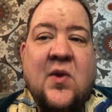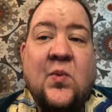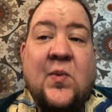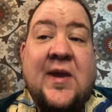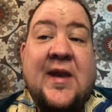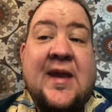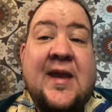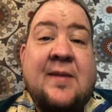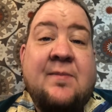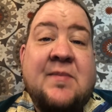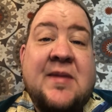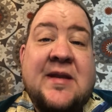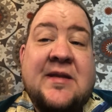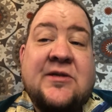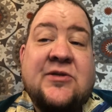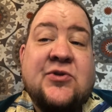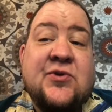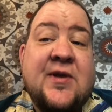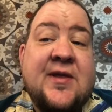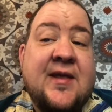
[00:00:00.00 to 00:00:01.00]
We need
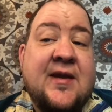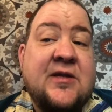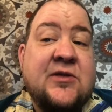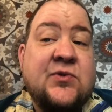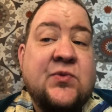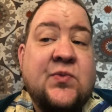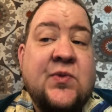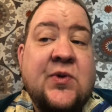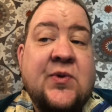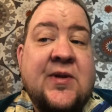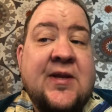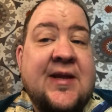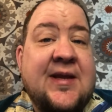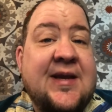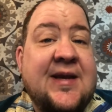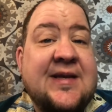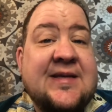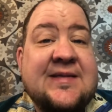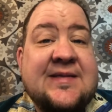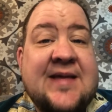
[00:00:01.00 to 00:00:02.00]
ministry that is rooted
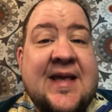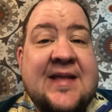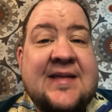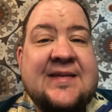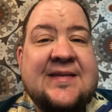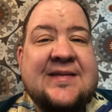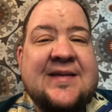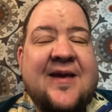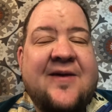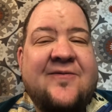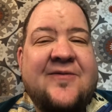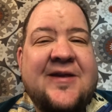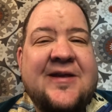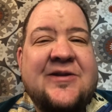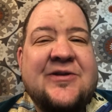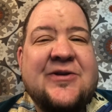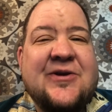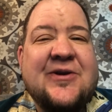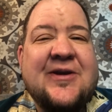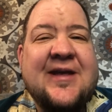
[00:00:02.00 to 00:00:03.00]
in a sense of
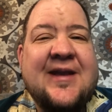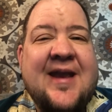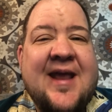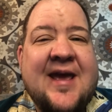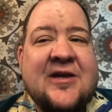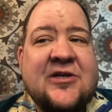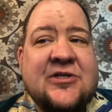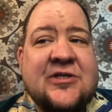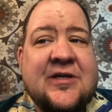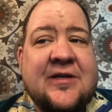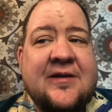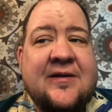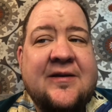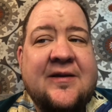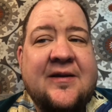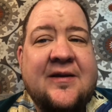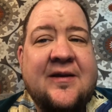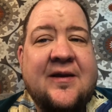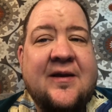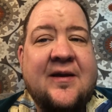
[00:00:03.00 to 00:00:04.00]
interconnection,
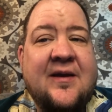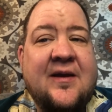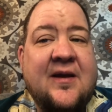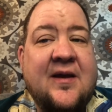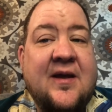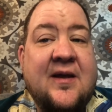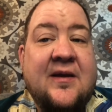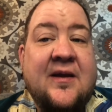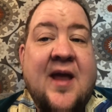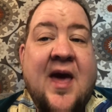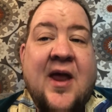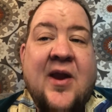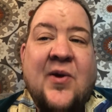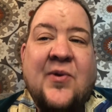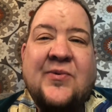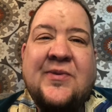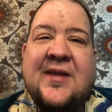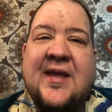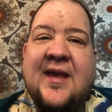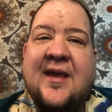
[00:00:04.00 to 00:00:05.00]
not
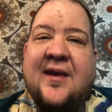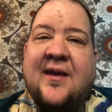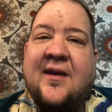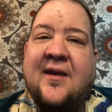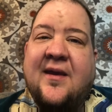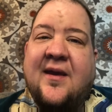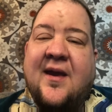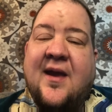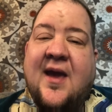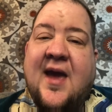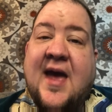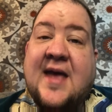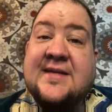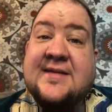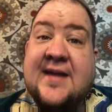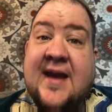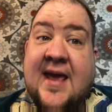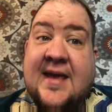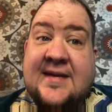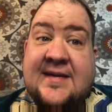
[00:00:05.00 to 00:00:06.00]
only
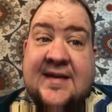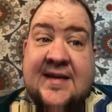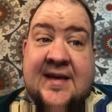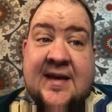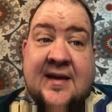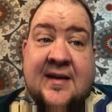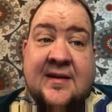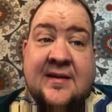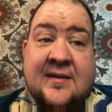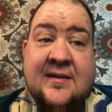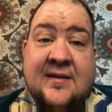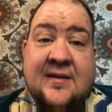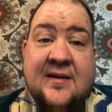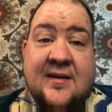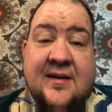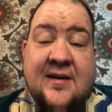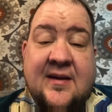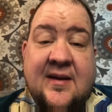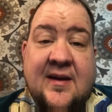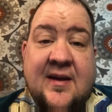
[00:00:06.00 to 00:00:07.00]
as an idea,
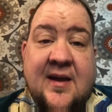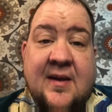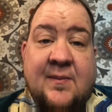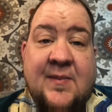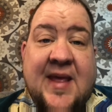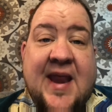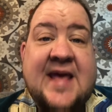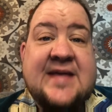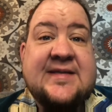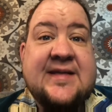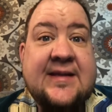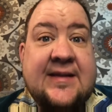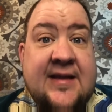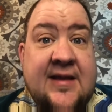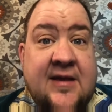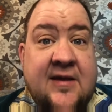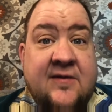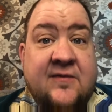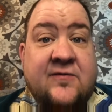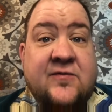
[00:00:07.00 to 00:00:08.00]
but as a
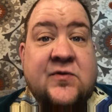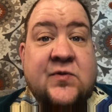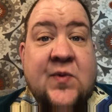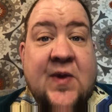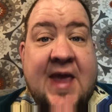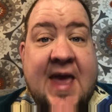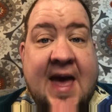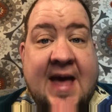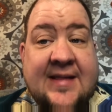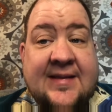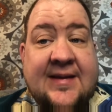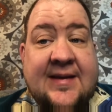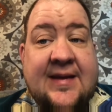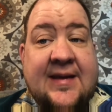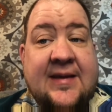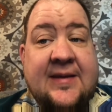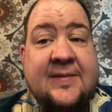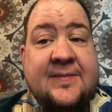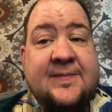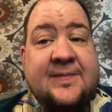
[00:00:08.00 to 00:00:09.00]
lived
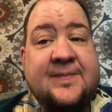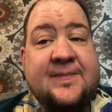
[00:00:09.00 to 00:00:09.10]
reality.